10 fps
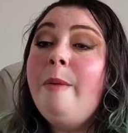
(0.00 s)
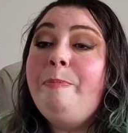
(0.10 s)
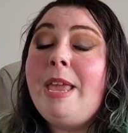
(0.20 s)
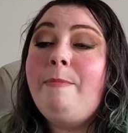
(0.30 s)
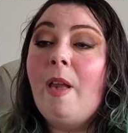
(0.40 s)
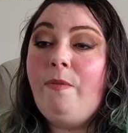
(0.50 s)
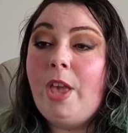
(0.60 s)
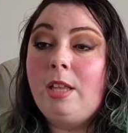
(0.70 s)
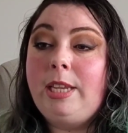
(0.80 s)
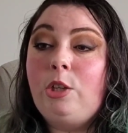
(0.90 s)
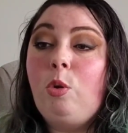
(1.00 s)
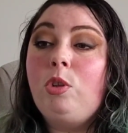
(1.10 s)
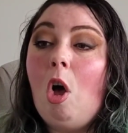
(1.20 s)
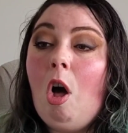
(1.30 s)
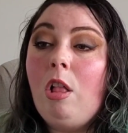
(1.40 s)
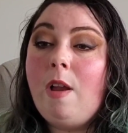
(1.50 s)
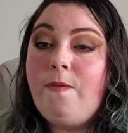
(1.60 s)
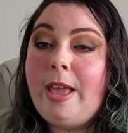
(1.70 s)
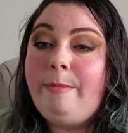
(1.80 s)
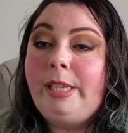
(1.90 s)
Me and my fiance told all our
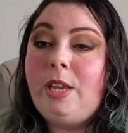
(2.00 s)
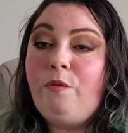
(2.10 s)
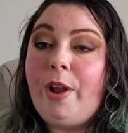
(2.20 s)
families and